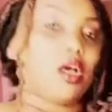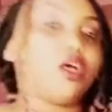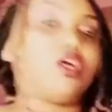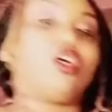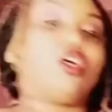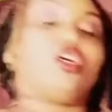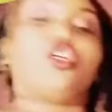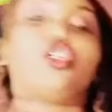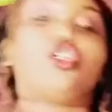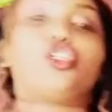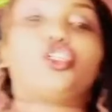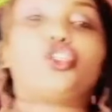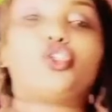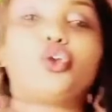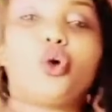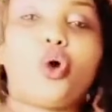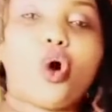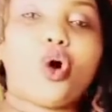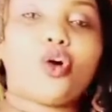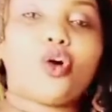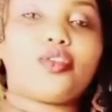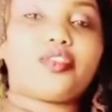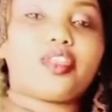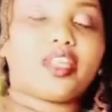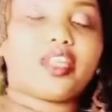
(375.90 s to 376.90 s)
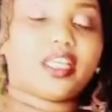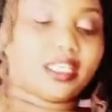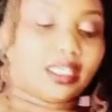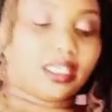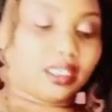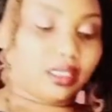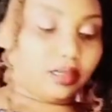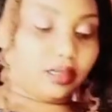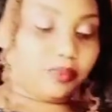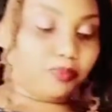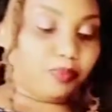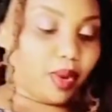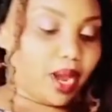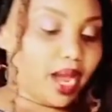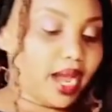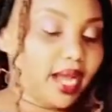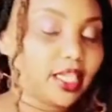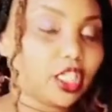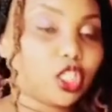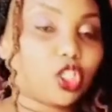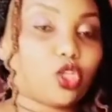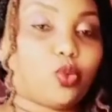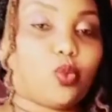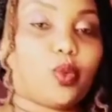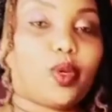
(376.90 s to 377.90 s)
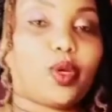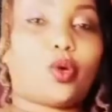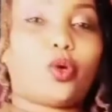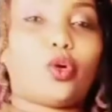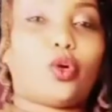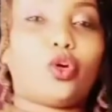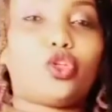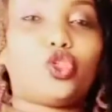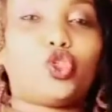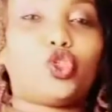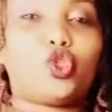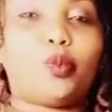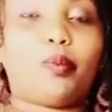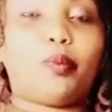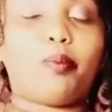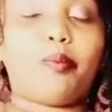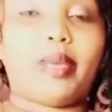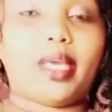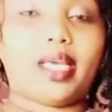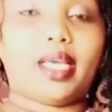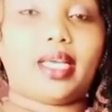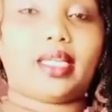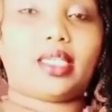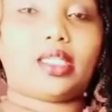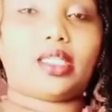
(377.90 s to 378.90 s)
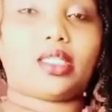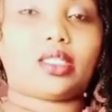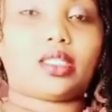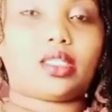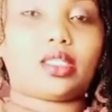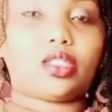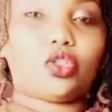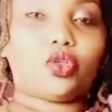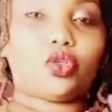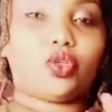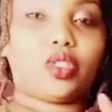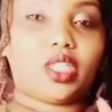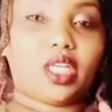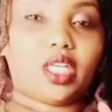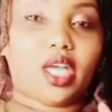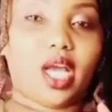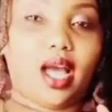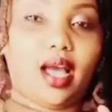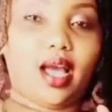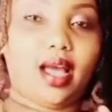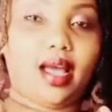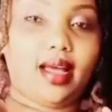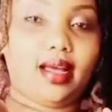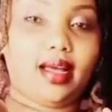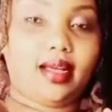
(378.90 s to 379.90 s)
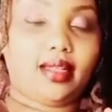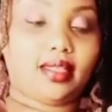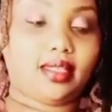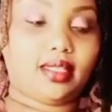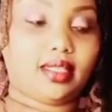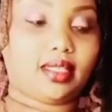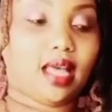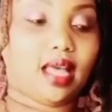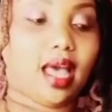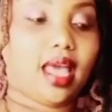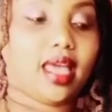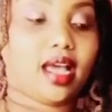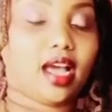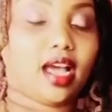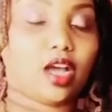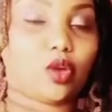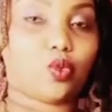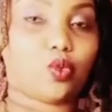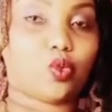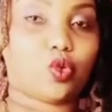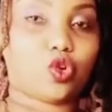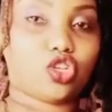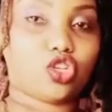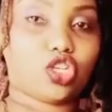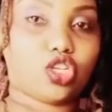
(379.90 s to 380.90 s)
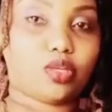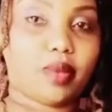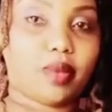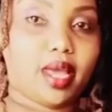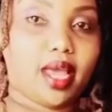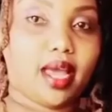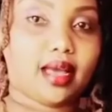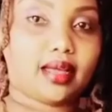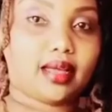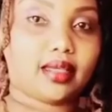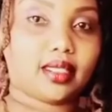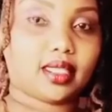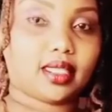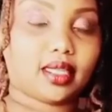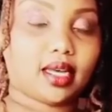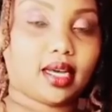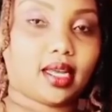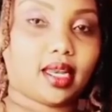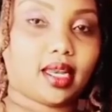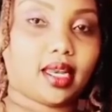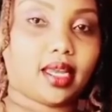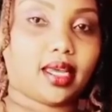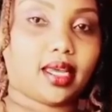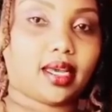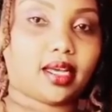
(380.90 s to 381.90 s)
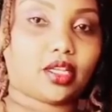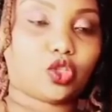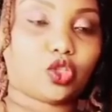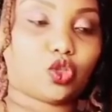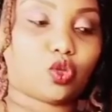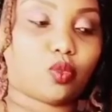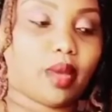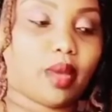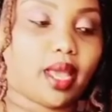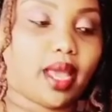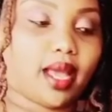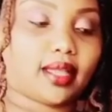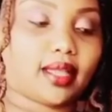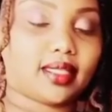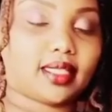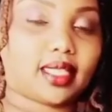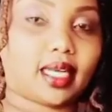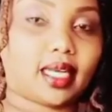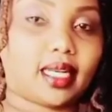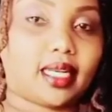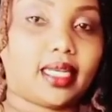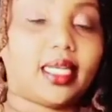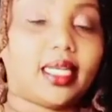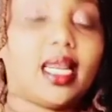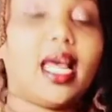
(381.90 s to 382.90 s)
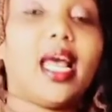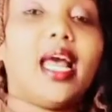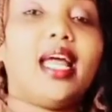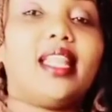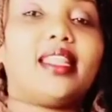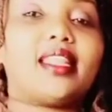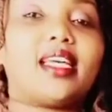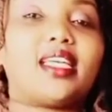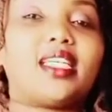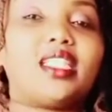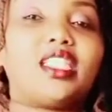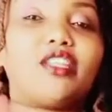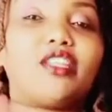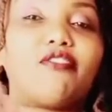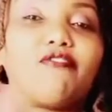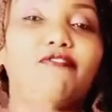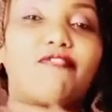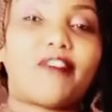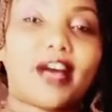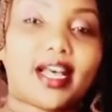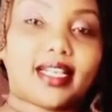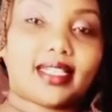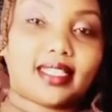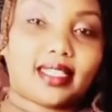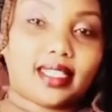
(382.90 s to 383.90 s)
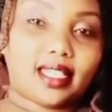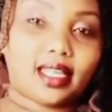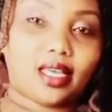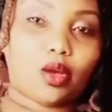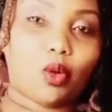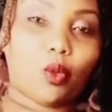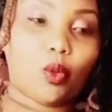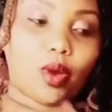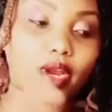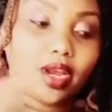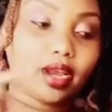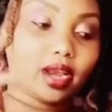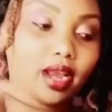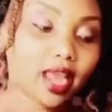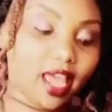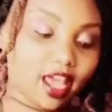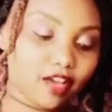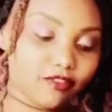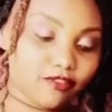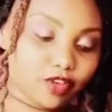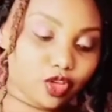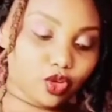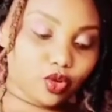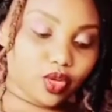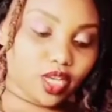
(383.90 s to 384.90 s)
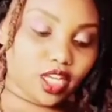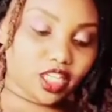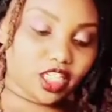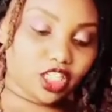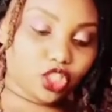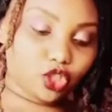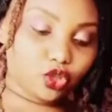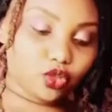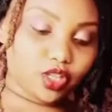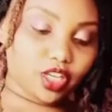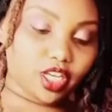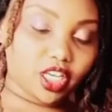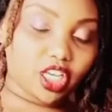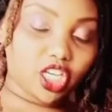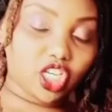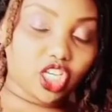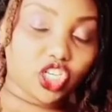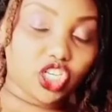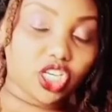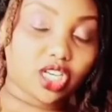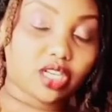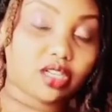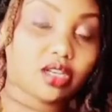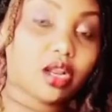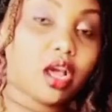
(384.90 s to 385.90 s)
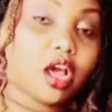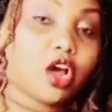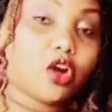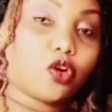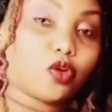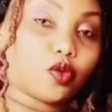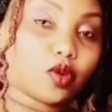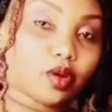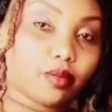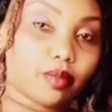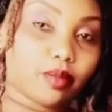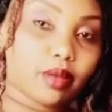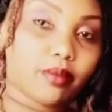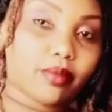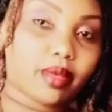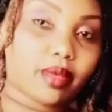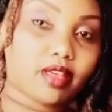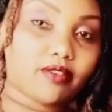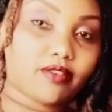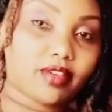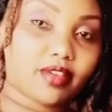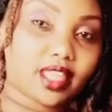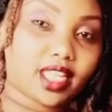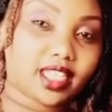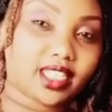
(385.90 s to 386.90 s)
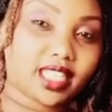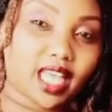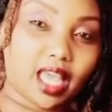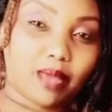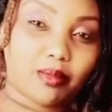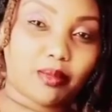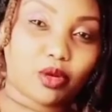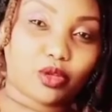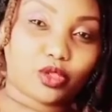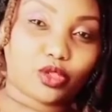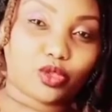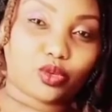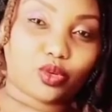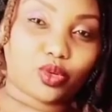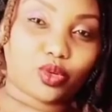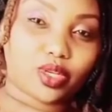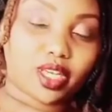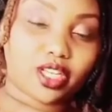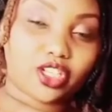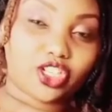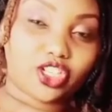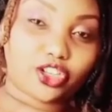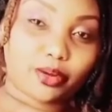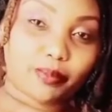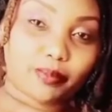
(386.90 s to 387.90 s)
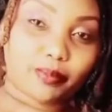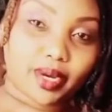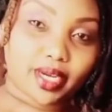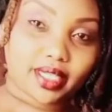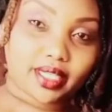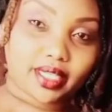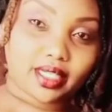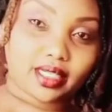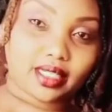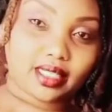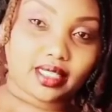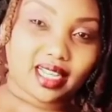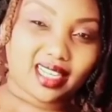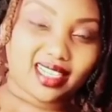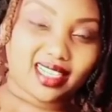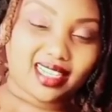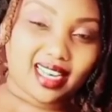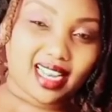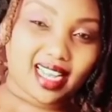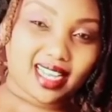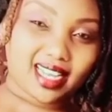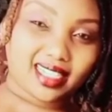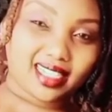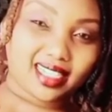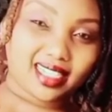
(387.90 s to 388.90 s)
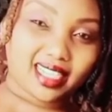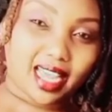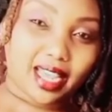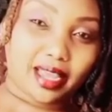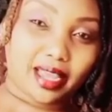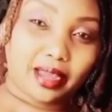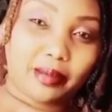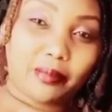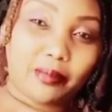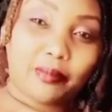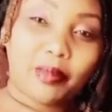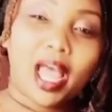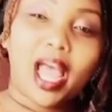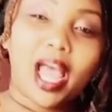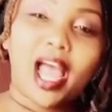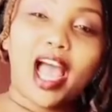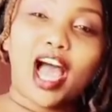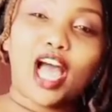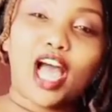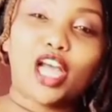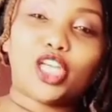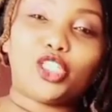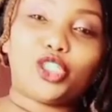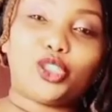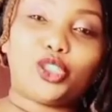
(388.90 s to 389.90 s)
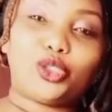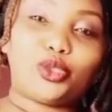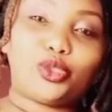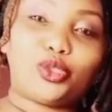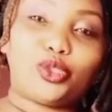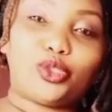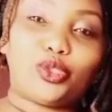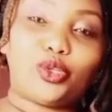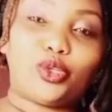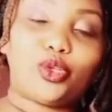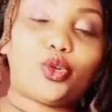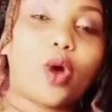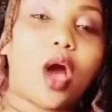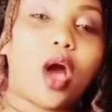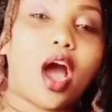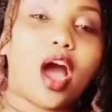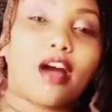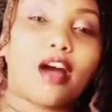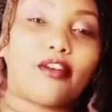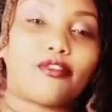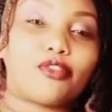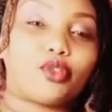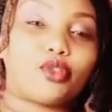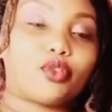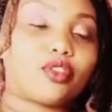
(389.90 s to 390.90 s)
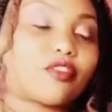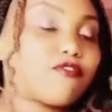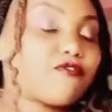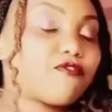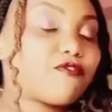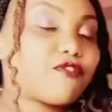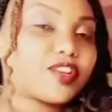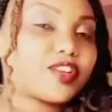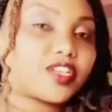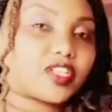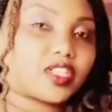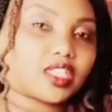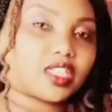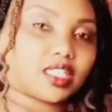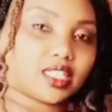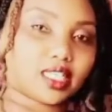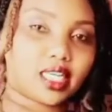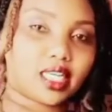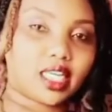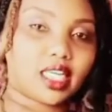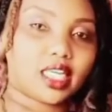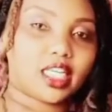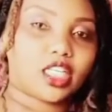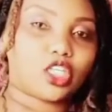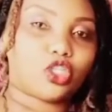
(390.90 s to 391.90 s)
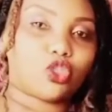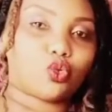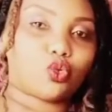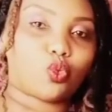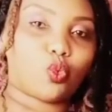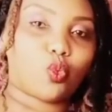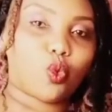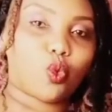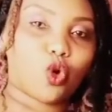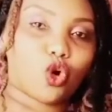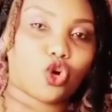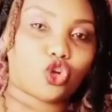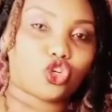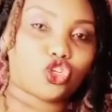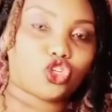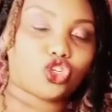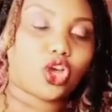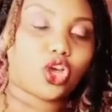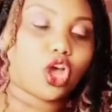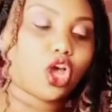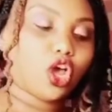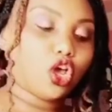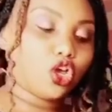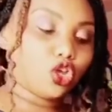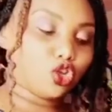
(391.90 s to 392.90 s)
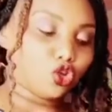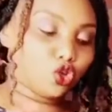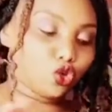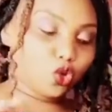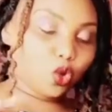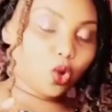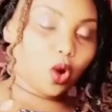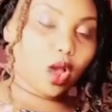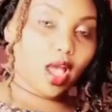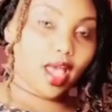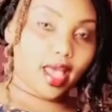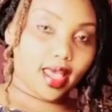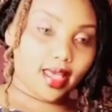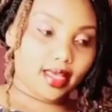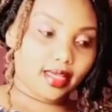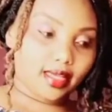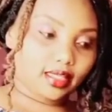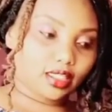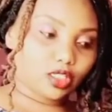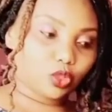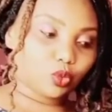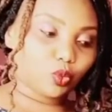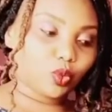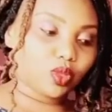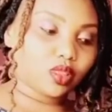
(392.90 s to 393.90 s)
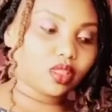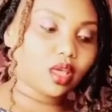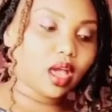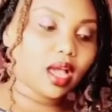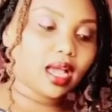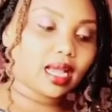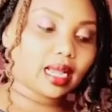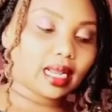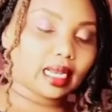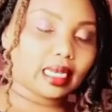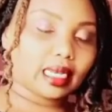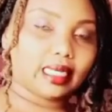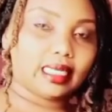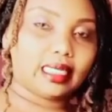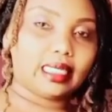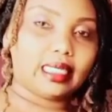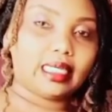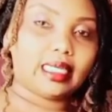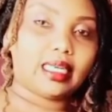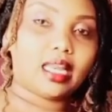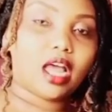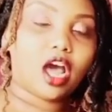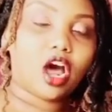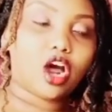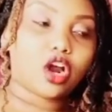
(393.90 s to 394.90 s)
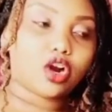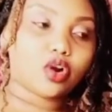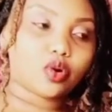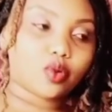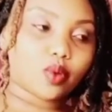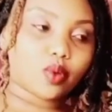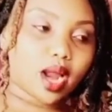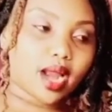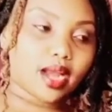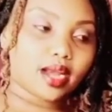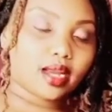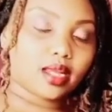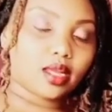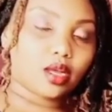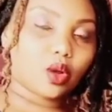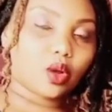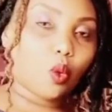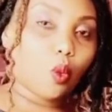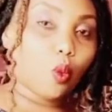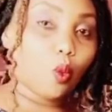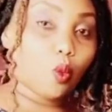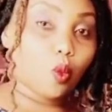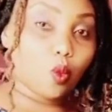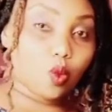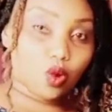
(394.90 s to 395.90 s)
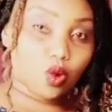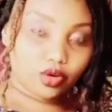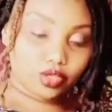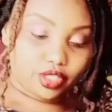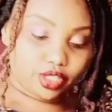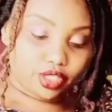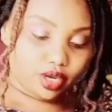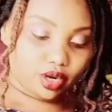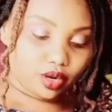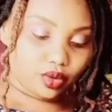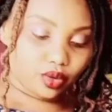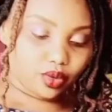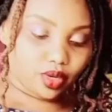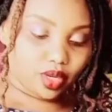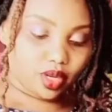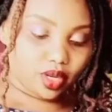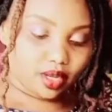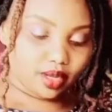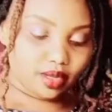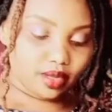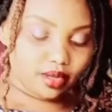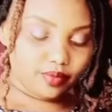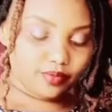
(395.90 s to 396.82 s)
So on this part, we're going to mix using our hands. I had washed my hands earlier, so my hands are clean. That is the first thing. Whenever you get into the kitchen, remember even the time I was cooking chapatis, that last time I showed you, you have to, the first thing is to wash your hands with clean running water, okay?